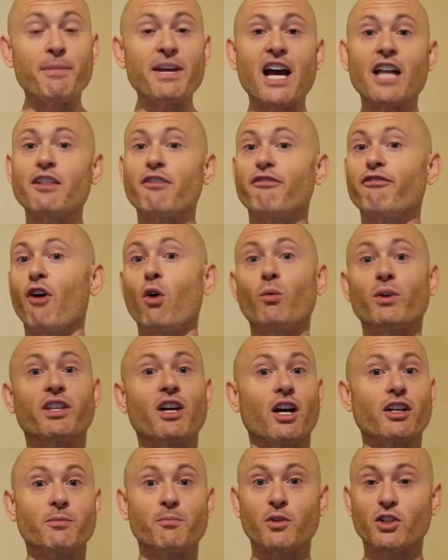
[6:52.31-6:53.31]
be on the phone
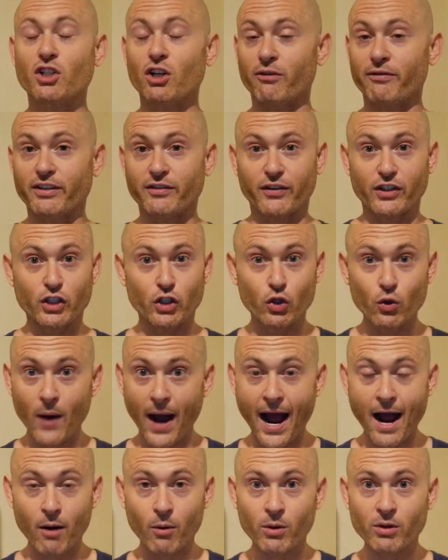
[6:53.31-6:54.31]
with customer service for
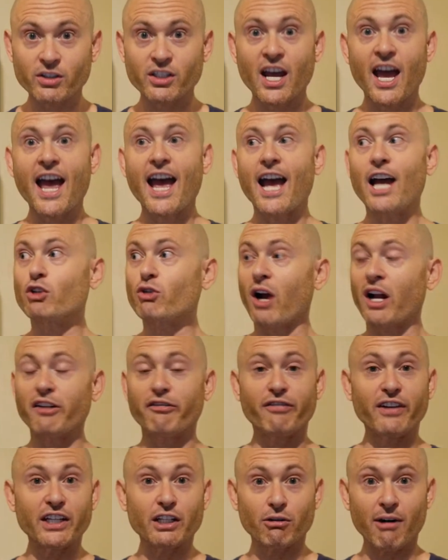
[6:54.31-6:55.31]
2 hours and try
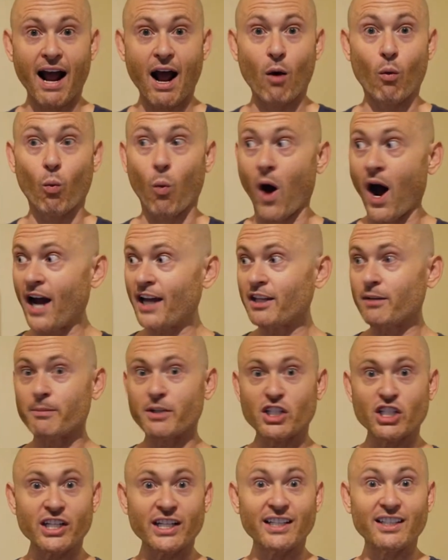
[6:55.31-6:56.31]
to figure out why the
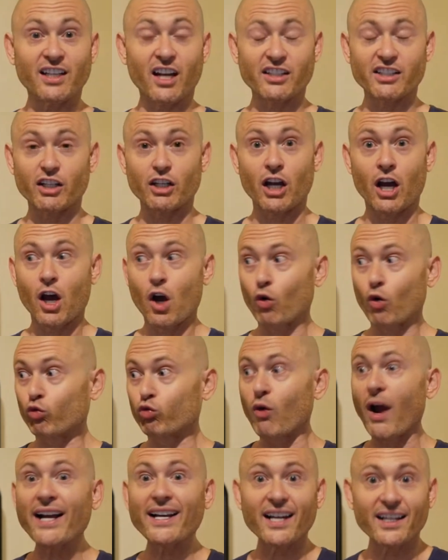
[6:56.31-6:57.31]
machine doesn't
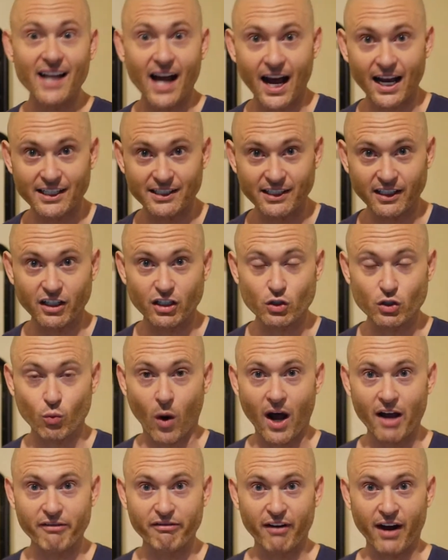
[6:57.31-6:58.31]
recognize that there's
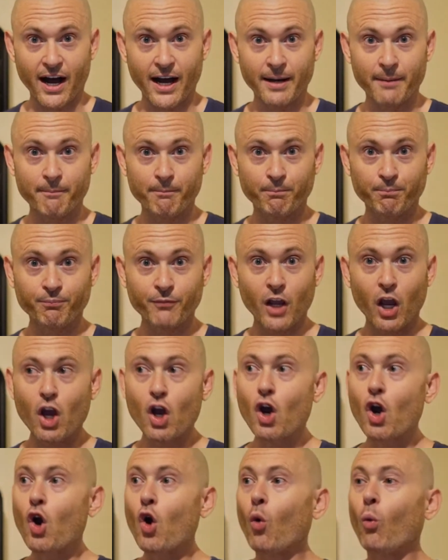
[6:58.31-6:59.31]
Wi-Fi.
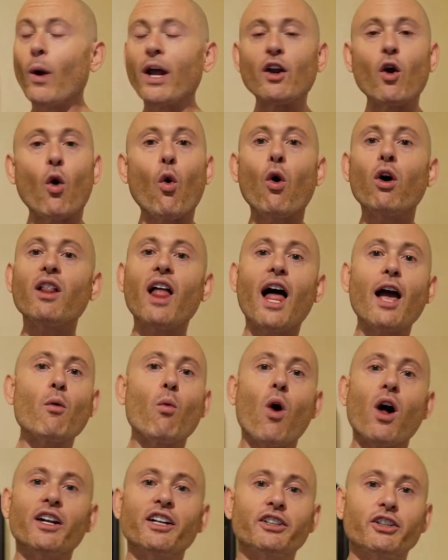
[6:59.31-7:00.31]
When all I
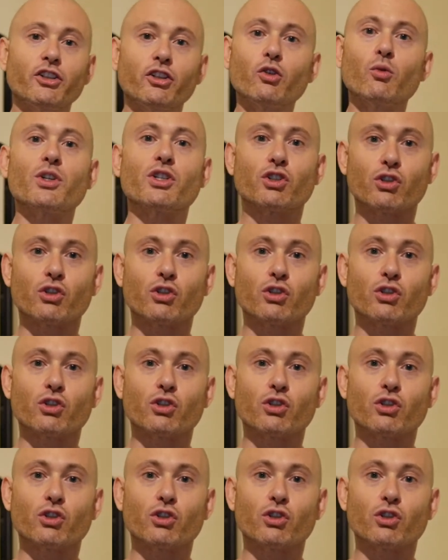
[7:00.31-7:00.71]
wanted to do